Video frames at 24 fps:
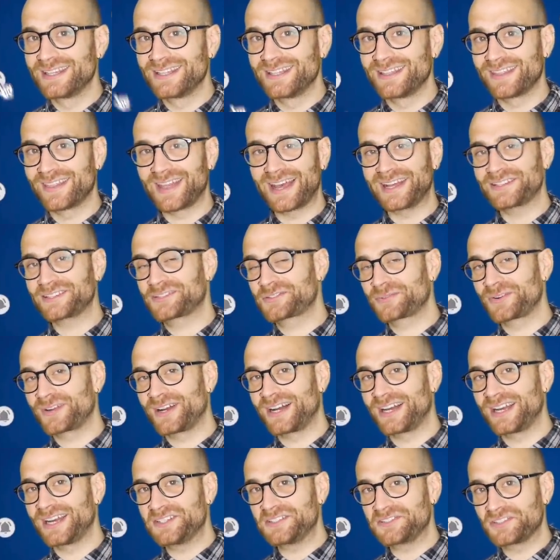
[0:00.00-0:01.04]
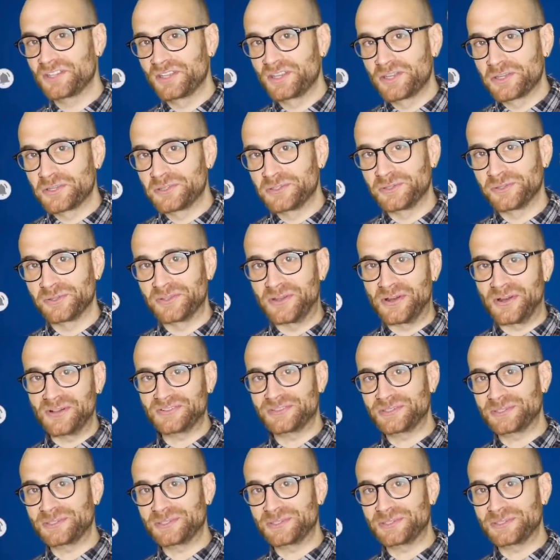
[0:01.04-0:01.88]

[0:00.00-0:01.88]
That's right you're not